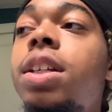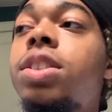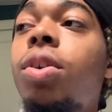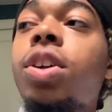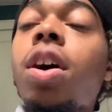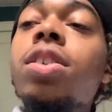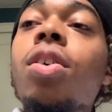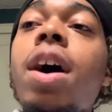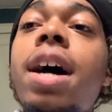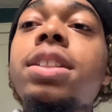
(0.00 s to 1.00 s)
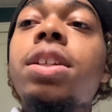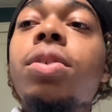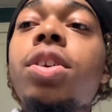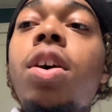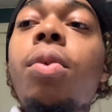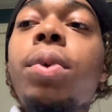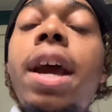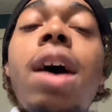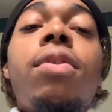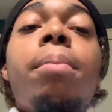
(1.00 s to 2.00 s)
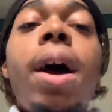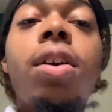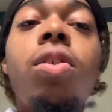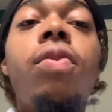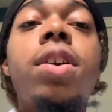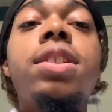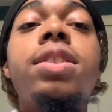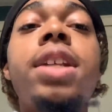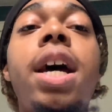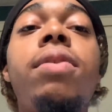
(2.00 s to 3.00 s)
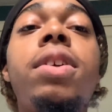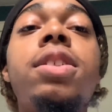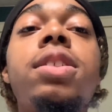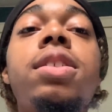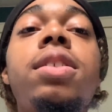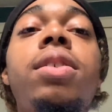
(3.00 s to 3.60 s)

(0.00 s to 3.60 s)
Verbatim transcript: So y'all know how I tell y'all we have a microverse inside of us.